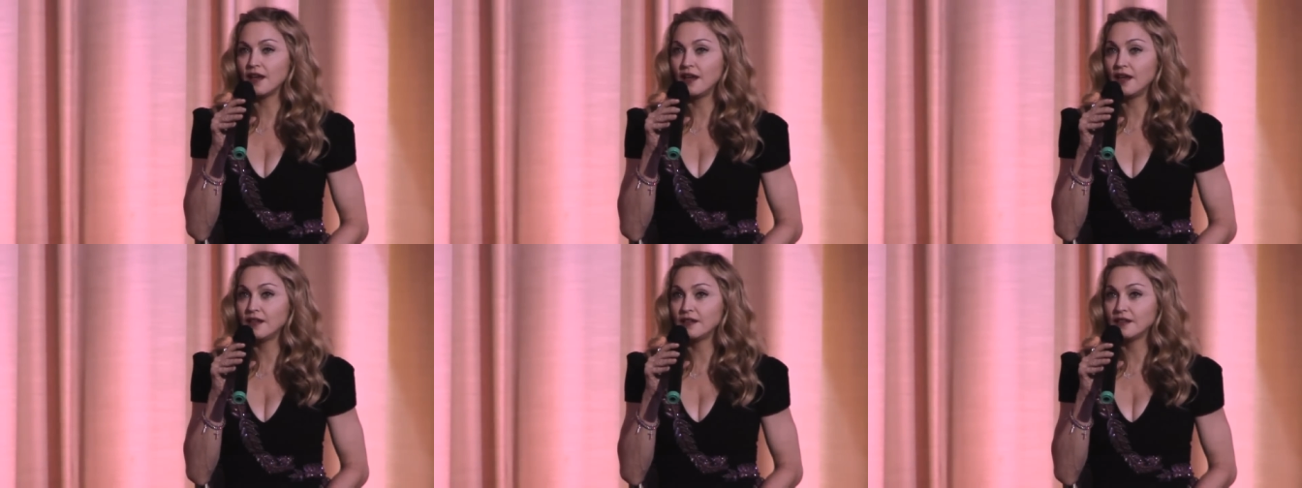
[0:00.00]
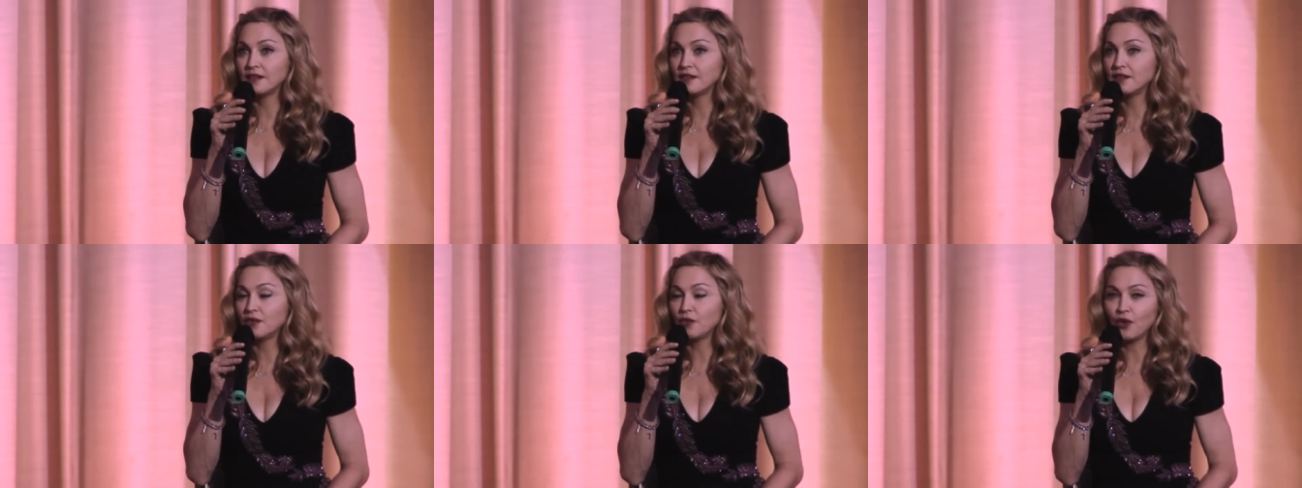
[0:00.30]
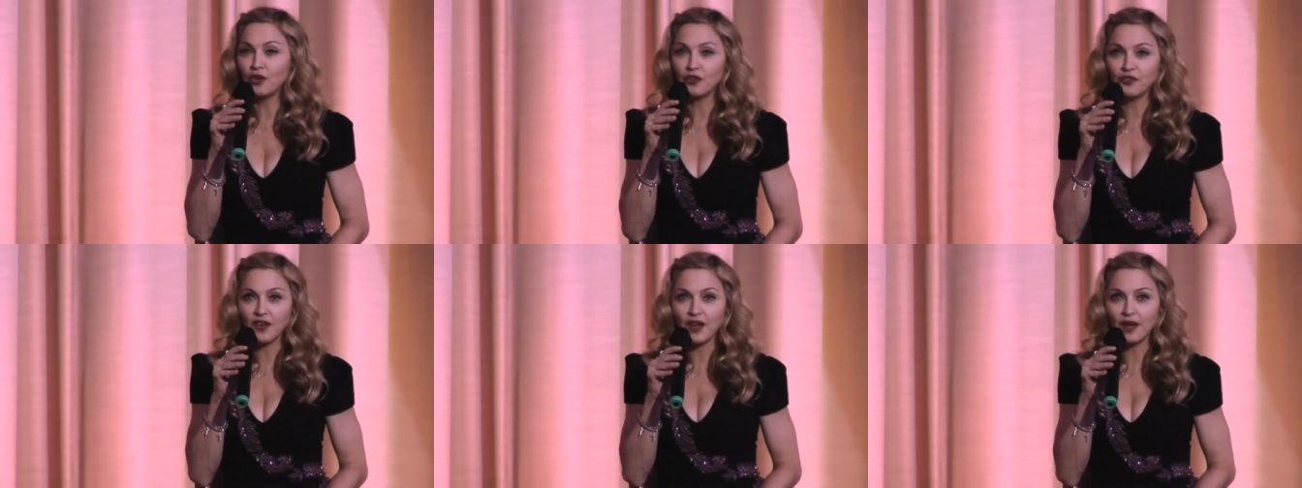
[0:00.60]
and the
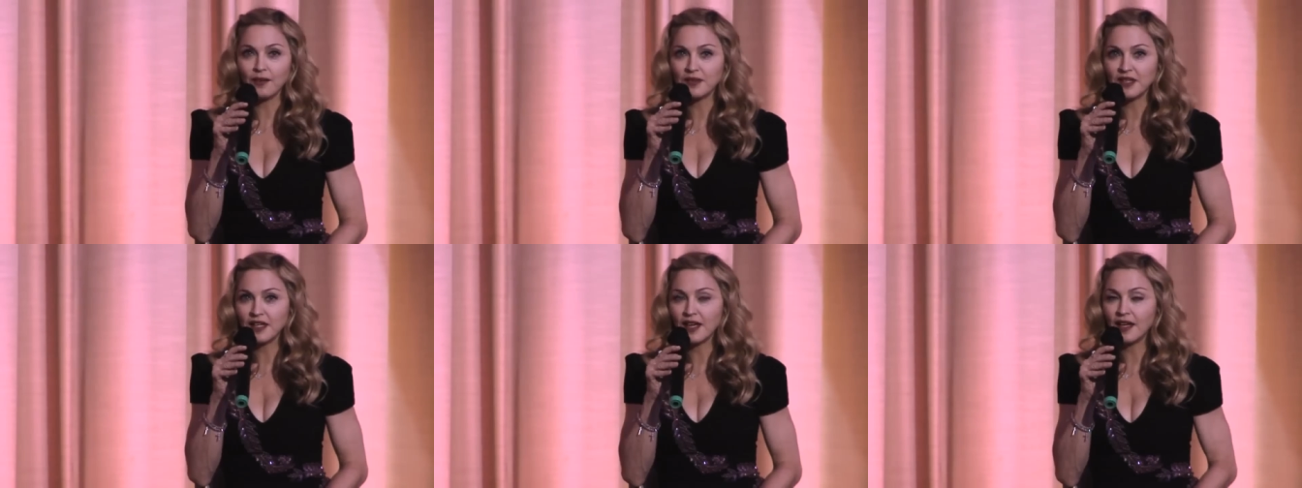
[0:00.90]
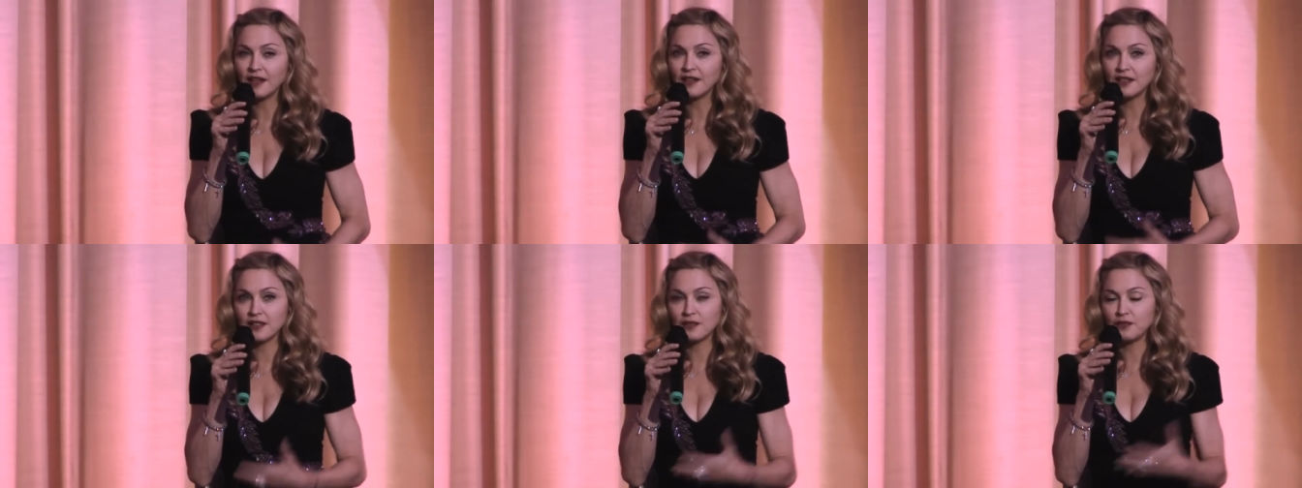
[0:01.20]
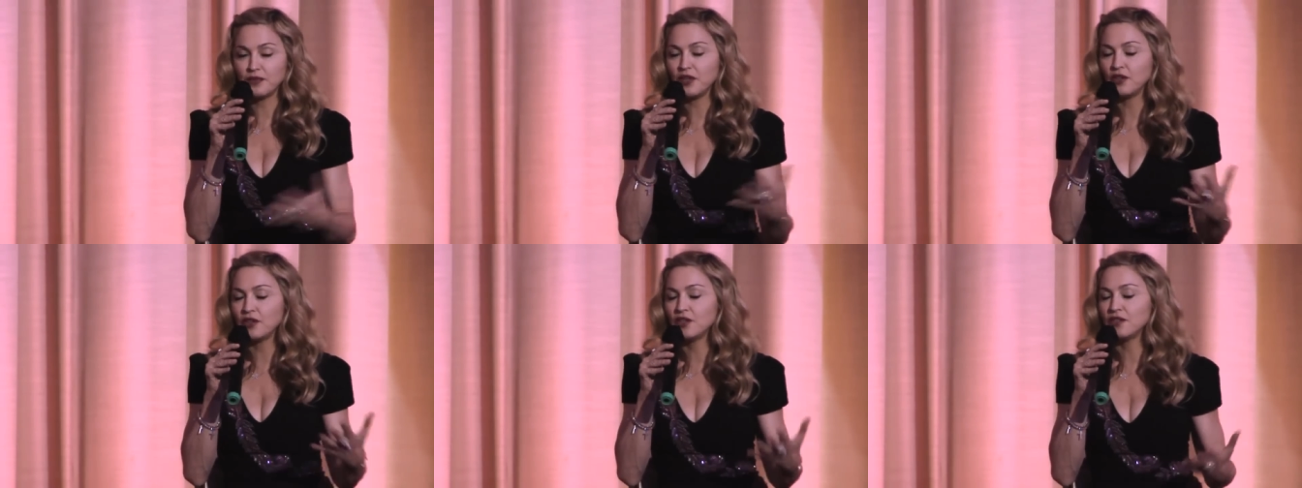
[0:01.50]
royal family and this
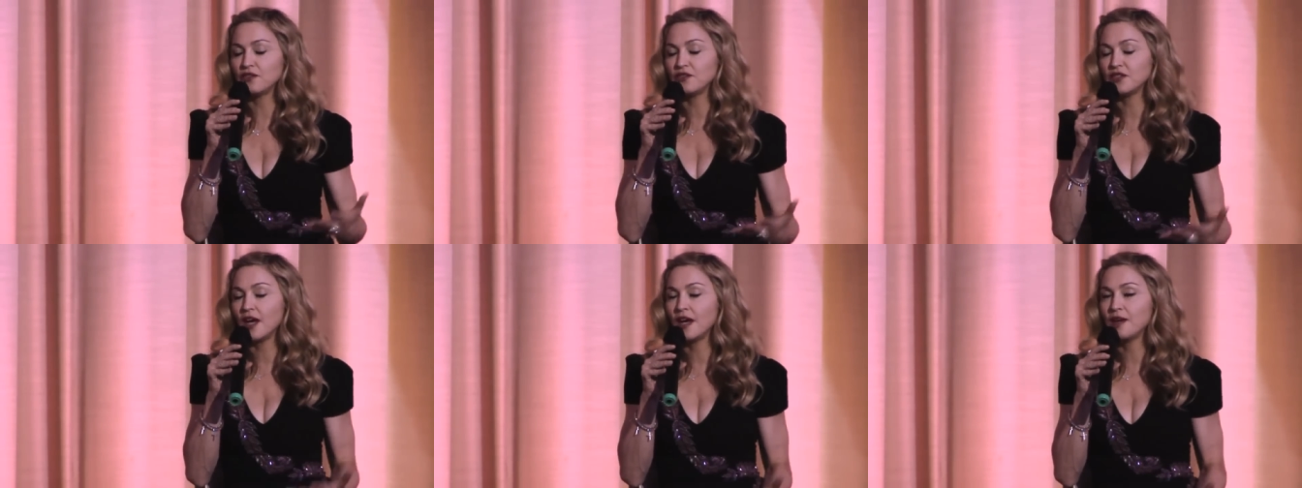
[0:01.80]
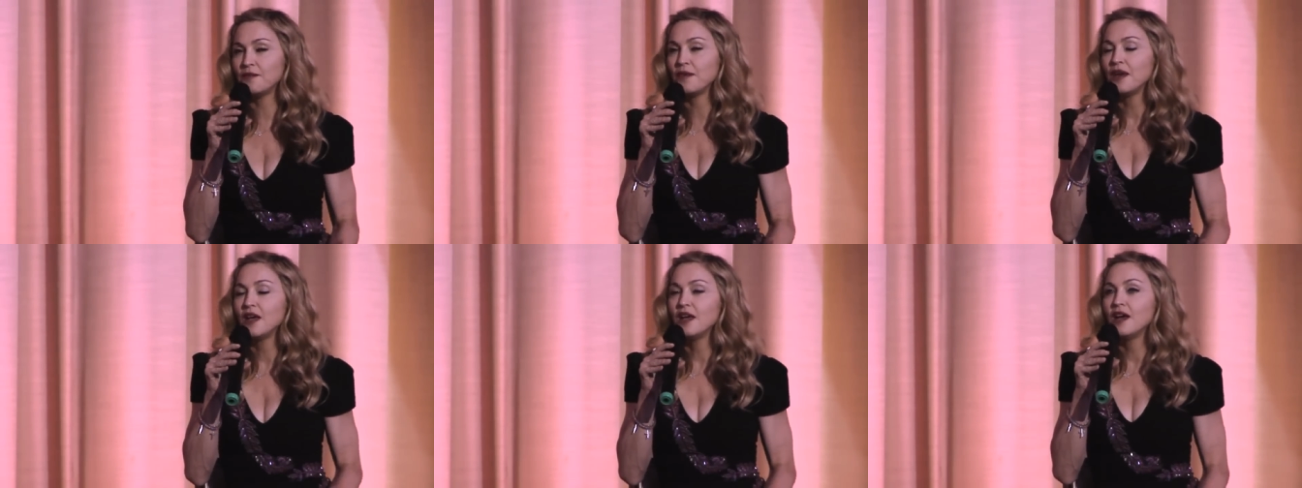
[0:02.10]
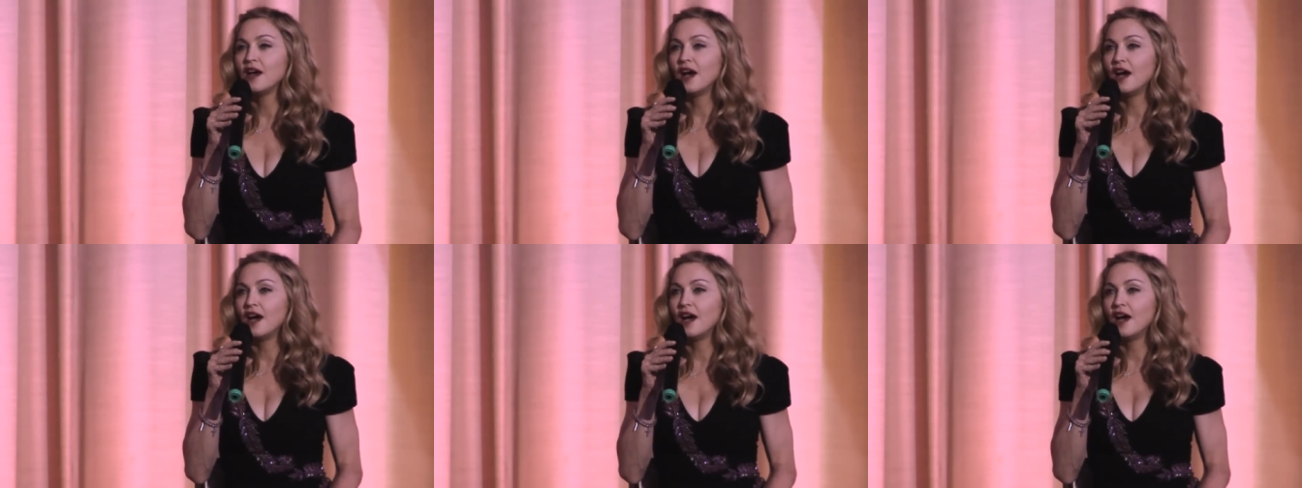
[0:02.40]
period of time,